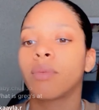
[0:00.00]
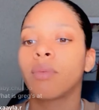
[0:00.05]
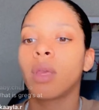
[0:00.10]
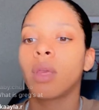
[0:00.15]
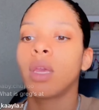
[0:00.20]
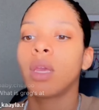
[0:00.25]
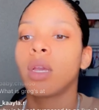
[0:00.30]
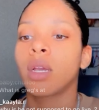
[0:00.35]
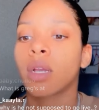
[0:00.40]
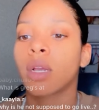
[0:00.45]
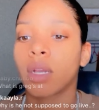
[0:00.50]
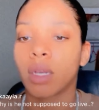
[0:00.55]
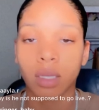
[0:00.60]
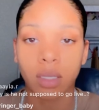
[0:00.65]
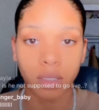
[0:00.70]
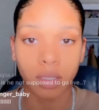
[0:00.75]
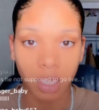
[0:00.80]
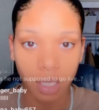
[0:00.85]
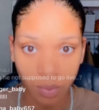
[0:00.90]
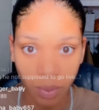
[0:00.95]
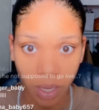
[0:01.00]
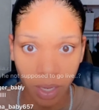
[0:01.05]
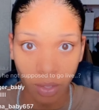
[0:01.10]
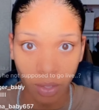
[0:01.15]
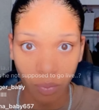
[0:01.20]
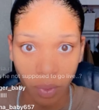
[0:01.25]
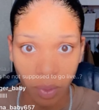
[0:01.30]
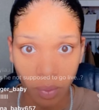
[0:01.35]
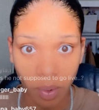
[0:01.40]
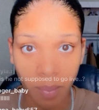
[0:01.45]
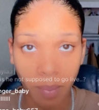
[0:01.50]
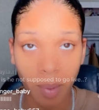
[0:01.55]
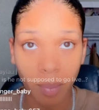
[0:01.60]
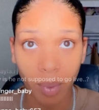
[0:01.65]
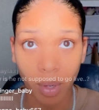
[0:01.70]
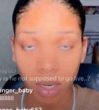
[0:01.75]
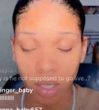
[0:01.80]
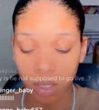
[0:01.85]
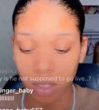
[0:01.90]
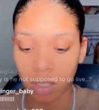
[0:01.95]
Because that's why I had to rewet my
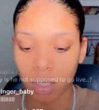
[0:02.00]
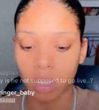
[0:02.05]
brush.